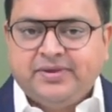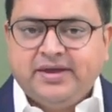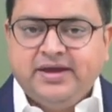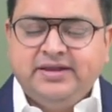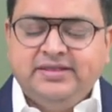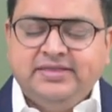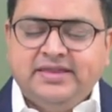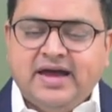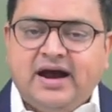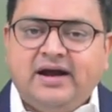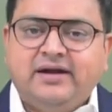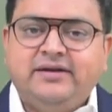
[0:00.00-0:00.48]

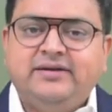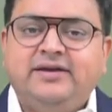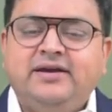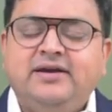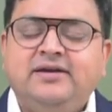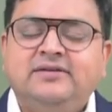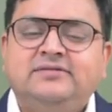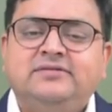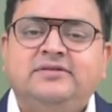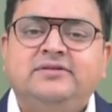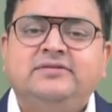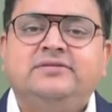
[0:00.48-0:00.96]
In that
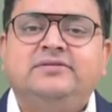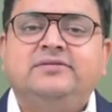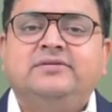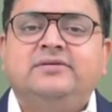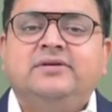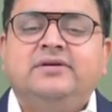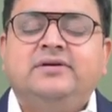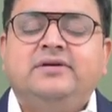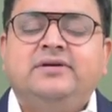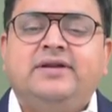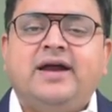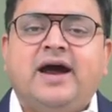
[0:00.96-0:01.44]
case, this
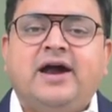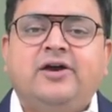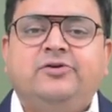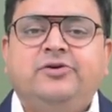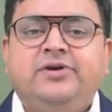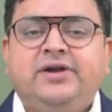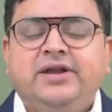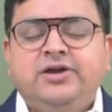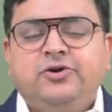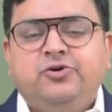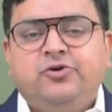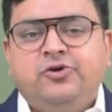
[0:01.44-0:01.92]

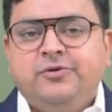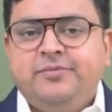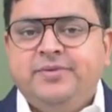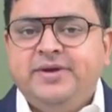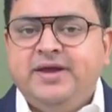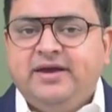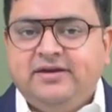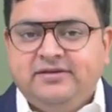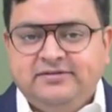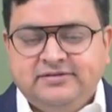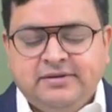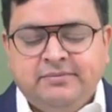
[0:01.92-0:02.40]
gratuity could
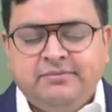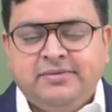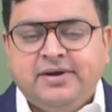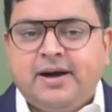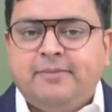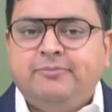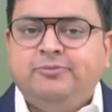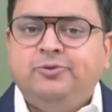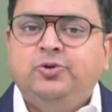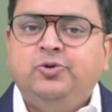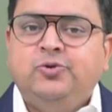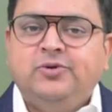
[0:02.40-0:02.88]
be exempt
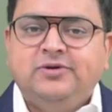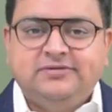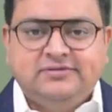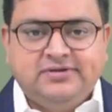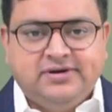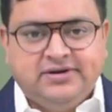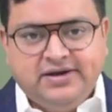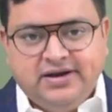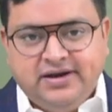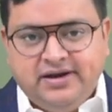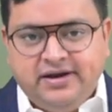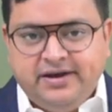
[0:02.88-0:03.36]
up to a
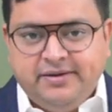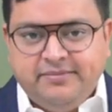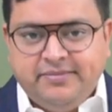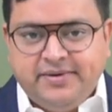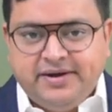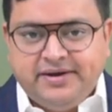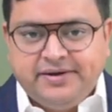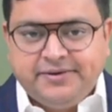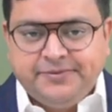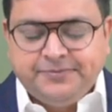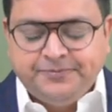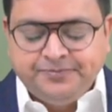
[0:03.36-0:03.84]
certain
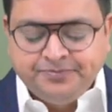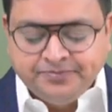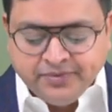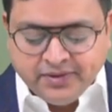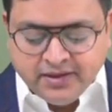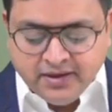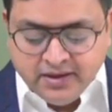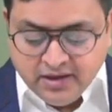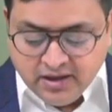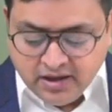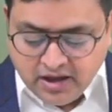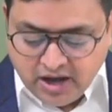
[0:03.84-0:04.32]
limit.
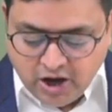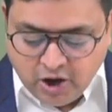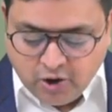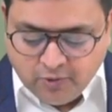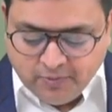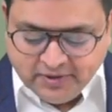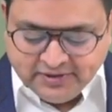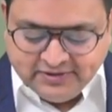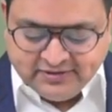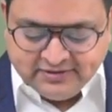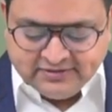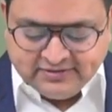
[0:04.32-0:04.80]
How
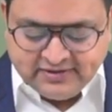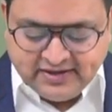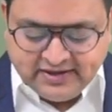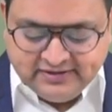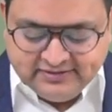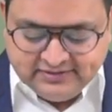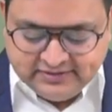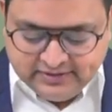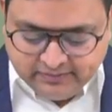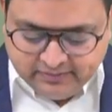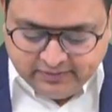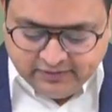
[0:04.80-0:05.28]
much is
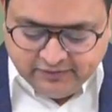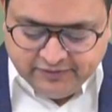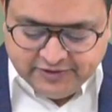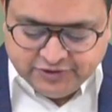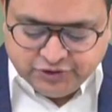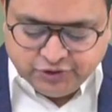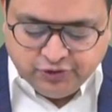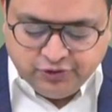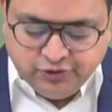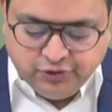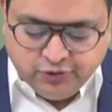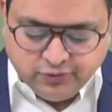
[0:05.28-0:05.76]
exempt? We
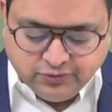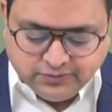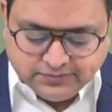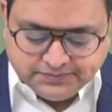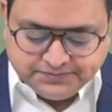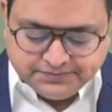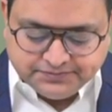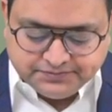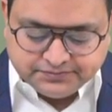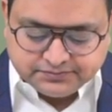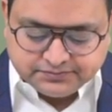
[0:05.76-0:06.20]
should know.